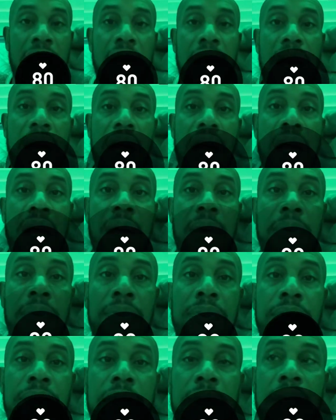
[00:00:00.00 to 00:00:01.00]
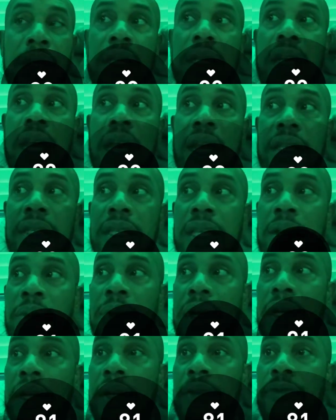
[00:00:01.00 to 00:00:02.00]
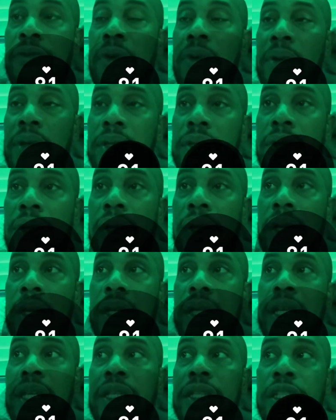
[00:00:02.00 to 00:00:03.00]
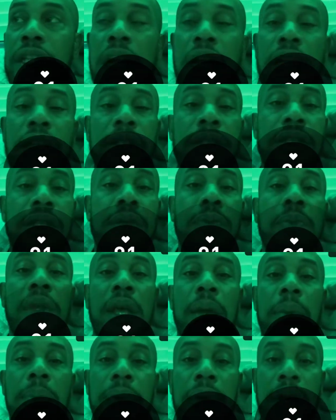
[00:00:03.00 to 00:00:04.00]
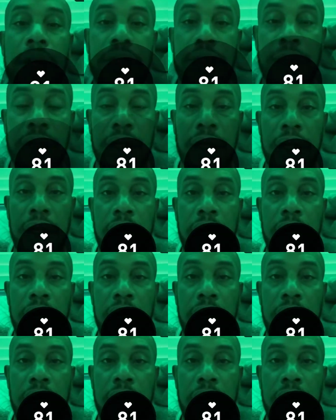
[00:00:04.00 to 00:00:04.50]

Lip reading: The next thing we're going to focus on is changes in blood pressure.